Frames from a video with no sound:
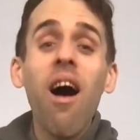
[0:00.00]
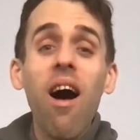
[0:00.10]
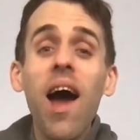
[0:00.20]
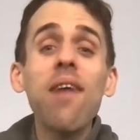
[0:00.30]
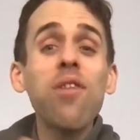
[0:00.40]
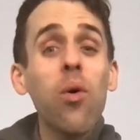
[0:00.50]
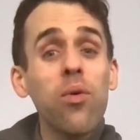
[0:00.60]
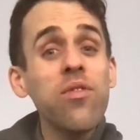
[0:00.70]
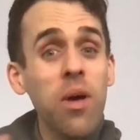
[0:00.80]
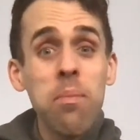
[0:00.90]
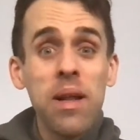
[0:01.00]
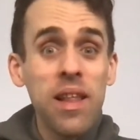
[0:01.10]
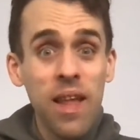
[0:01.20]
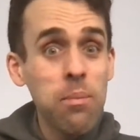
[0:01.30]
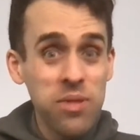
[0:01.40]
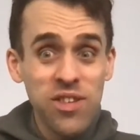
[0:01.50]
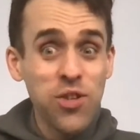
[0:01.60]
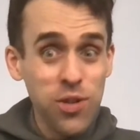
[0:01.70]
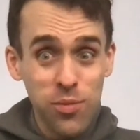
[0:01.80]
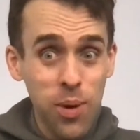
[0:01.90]
I have also been in that
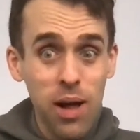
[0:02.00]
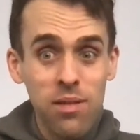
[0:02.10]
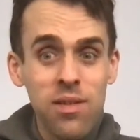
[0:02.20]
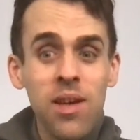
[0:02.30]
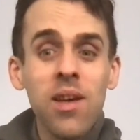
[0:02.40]
position as well.